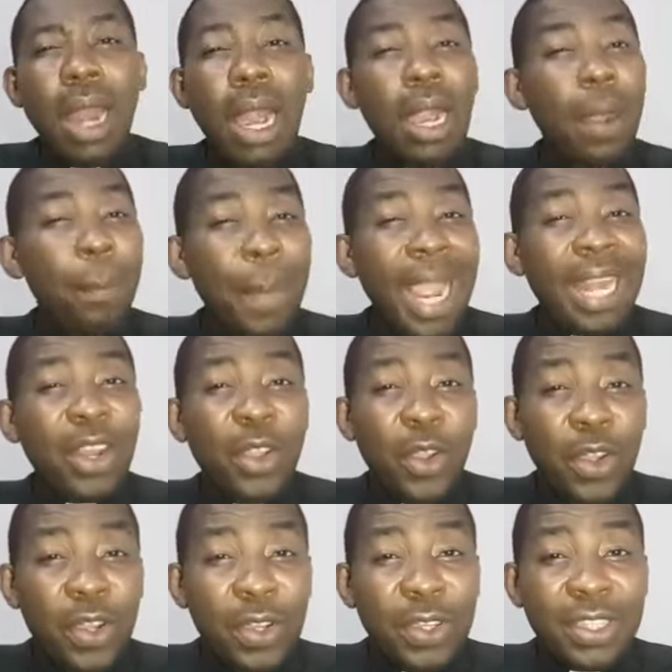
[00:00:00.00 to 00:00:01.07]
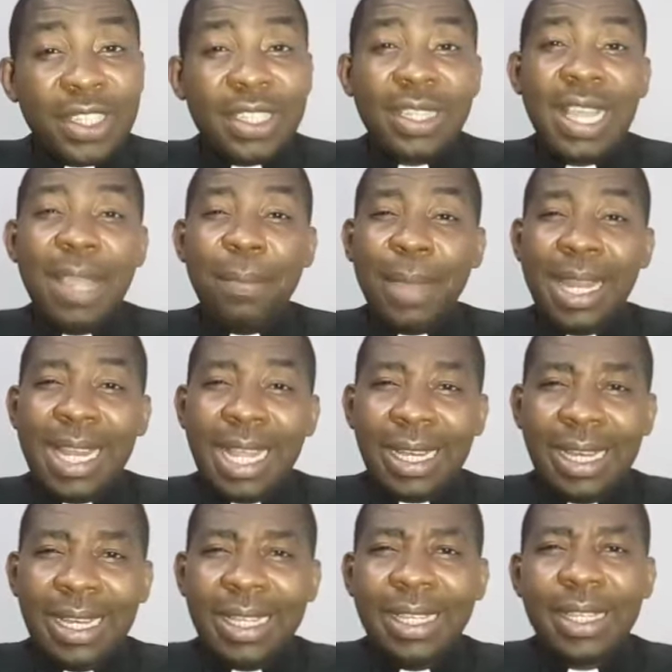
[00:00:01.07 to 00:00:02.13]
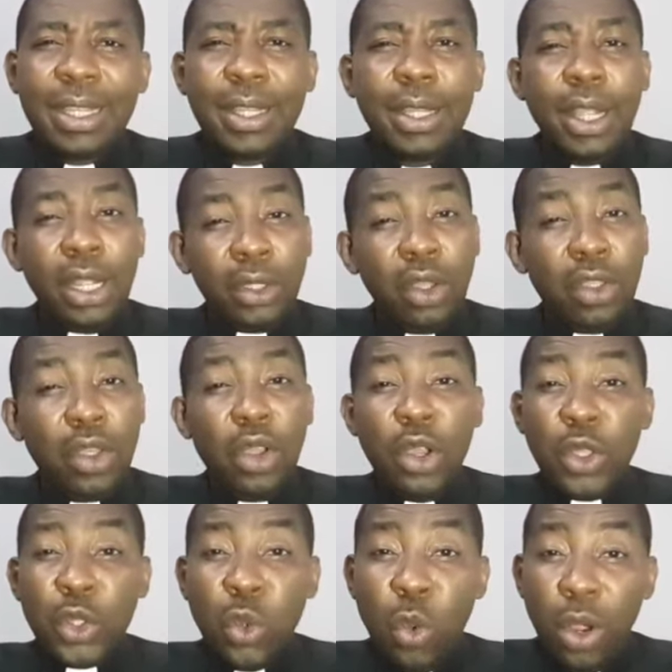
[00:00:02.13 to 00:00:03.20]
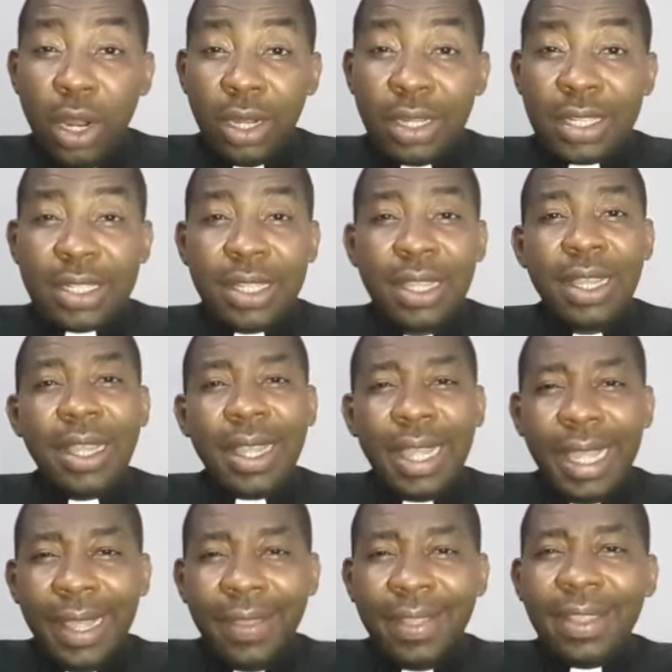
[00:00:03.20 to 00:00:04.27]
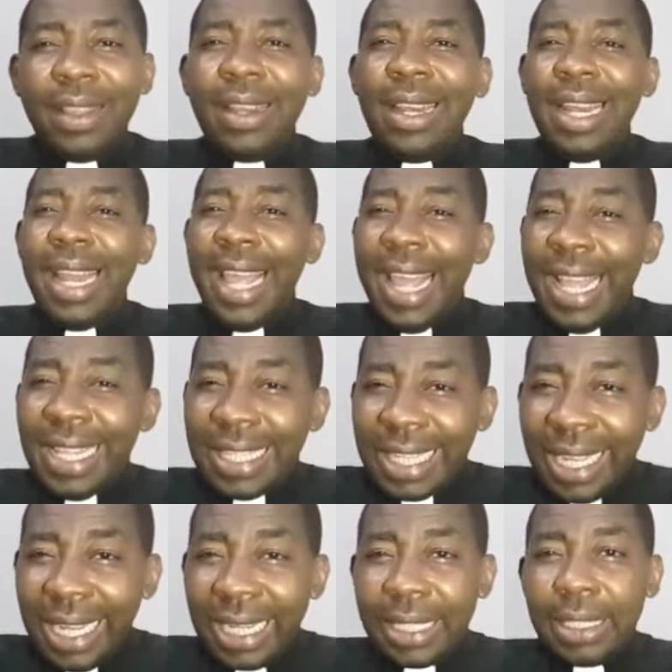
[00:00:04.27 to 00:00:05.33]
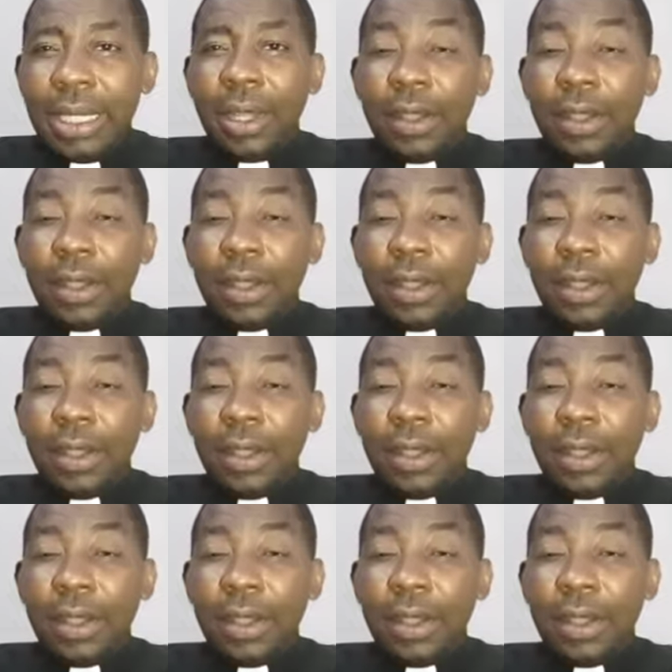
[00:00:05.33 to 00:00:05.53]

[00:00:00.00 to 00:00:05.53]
Our mind goes immediately to those words in the letter,